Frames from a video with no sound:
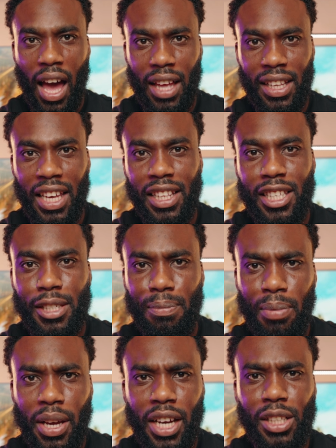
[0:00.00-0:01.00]
and it is
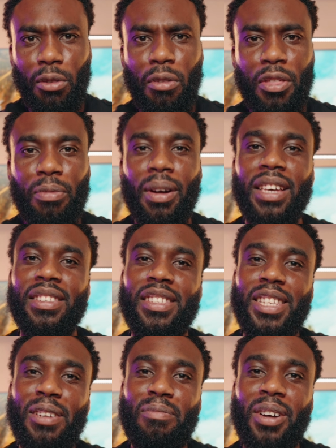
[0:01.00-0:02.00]
paired with my
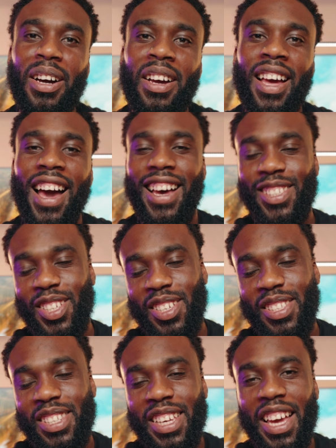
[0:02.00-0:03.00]
Sigma. As you
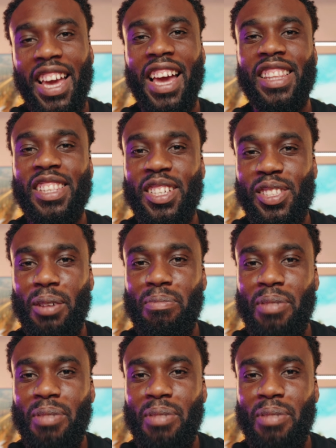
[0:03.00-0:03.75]
can see, there's a